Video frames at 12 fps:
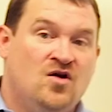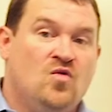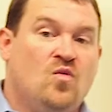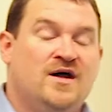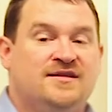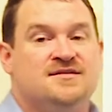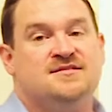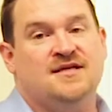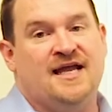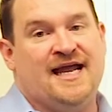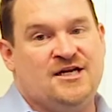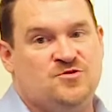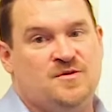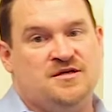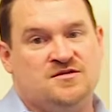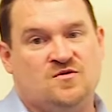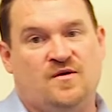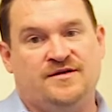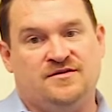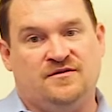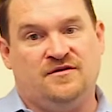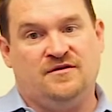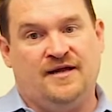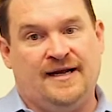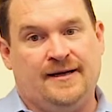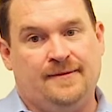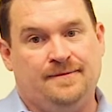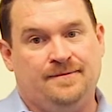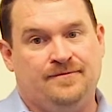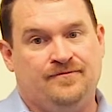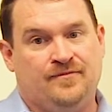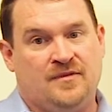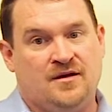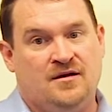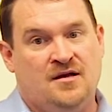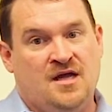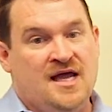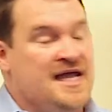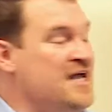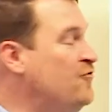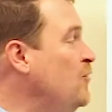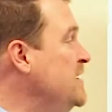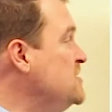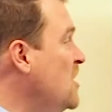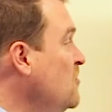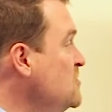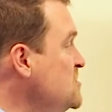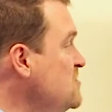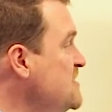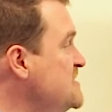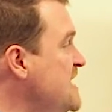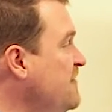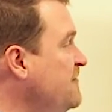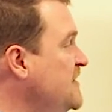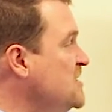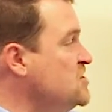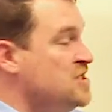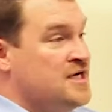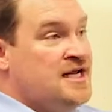what this engagement is going to look like. If we don't do the definition